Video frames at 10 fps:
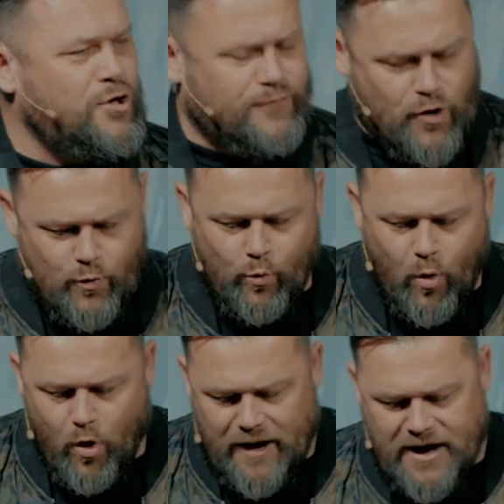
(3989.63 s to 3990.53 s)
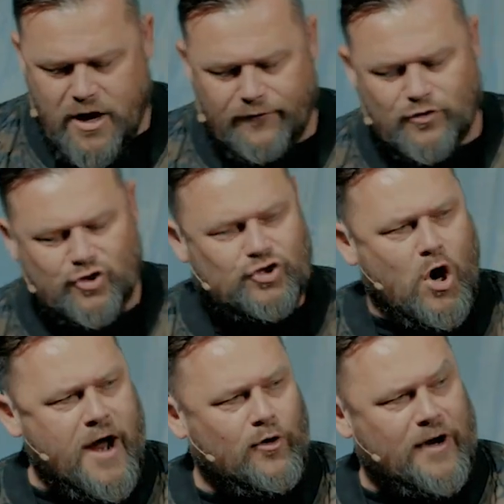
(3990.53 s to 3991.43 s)
You've got to walk, and you have to
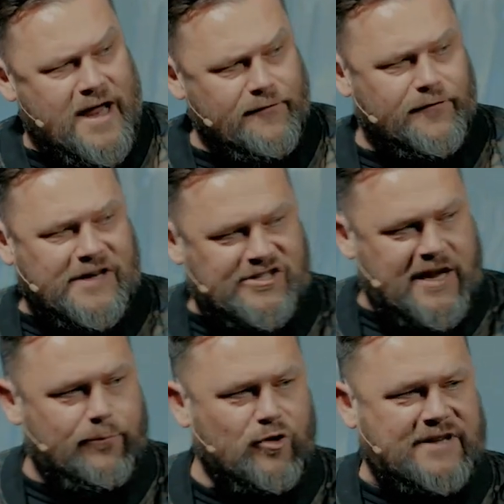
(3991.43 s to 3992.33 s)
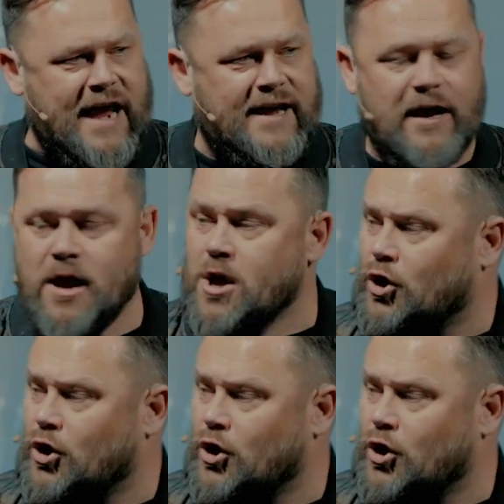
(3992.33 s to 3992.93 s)
shine on every step you're taking.